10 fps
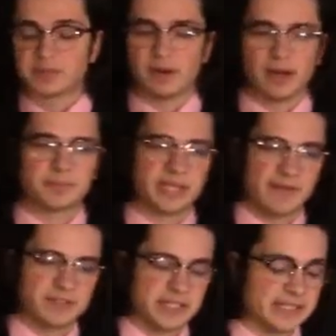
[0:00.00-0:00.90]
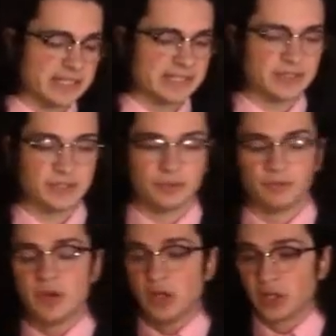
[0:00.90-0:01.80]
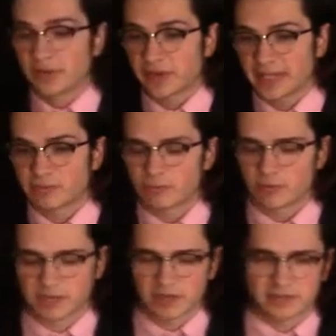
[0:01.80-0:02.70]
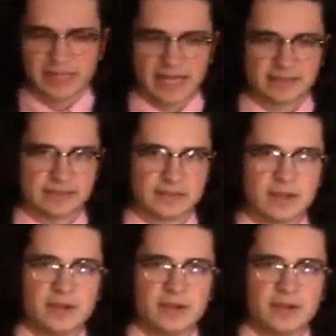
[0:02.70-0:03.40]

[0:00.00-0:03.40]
Moms have a tendency to look at the kids with rose-colored glasses.